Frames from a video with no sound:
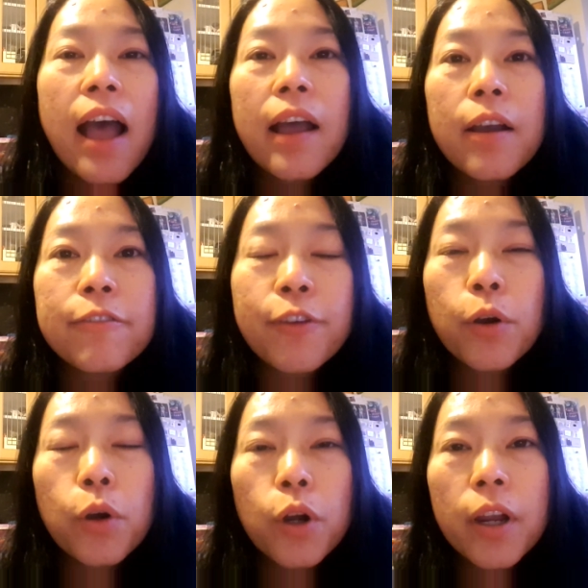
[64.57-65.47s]
uh,
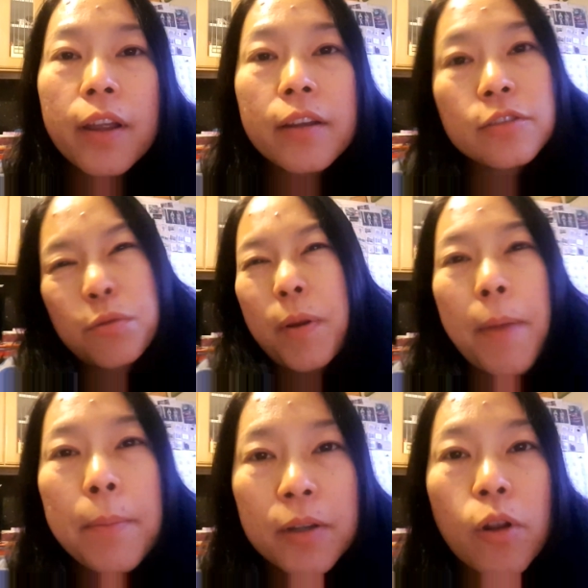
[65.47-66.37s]
for uh, to
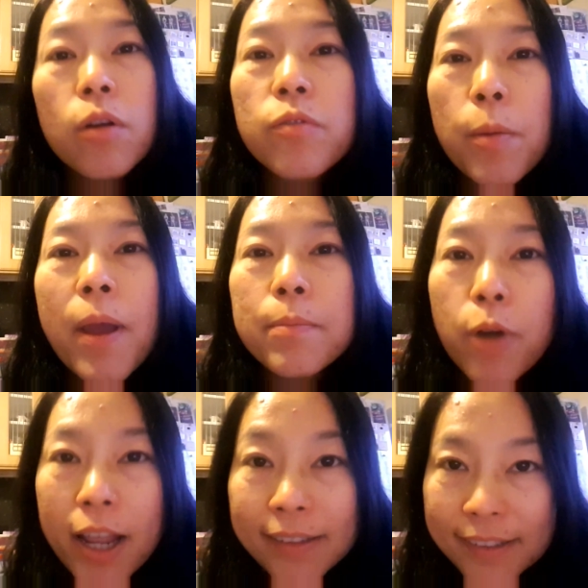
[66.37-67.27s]
remember, you know,
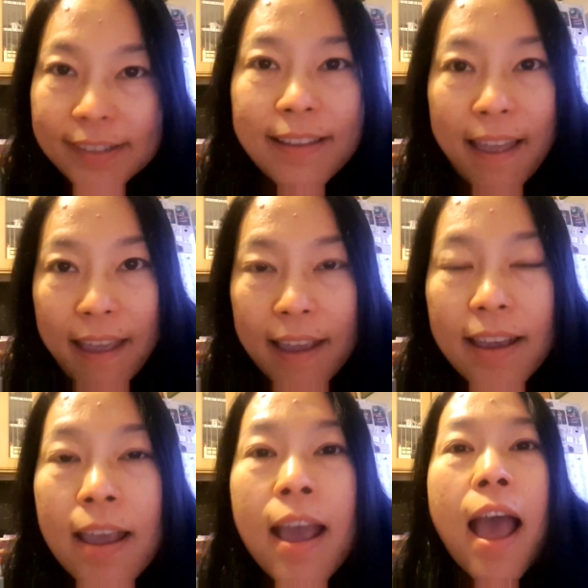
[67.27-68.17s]
Remembrance
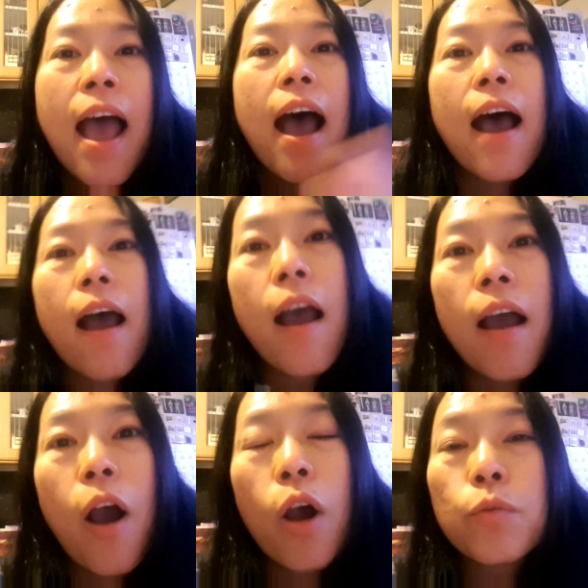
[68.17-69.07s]
Day
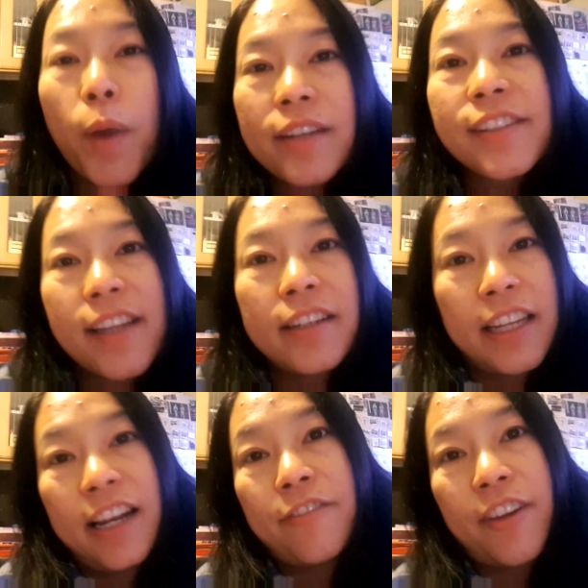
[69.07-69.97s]
uh, on Wednesday the
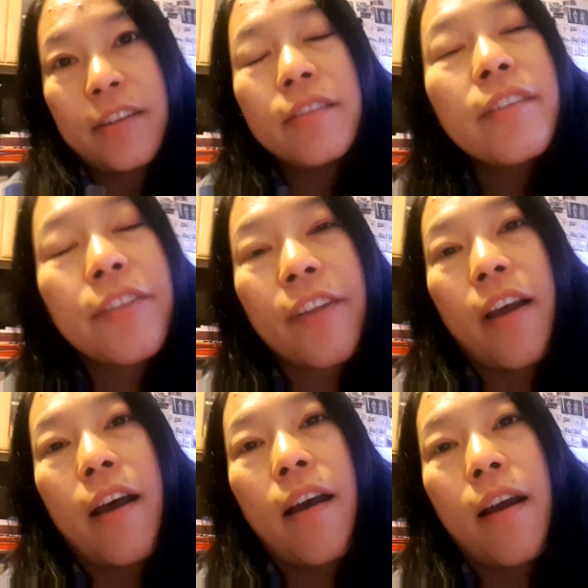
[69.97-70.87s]
11th
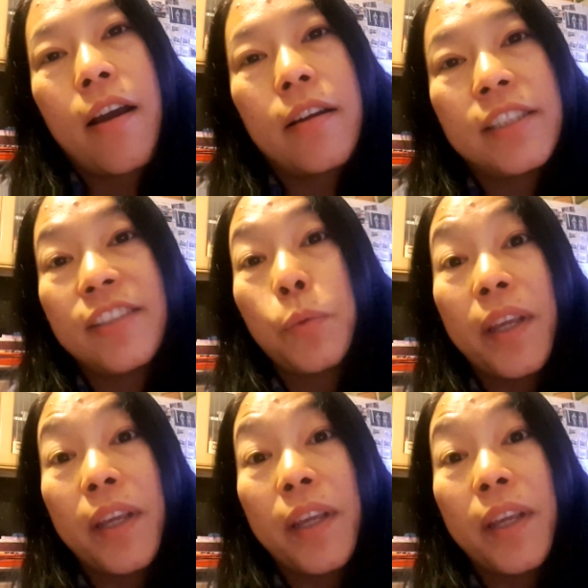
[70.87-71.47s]
uh, this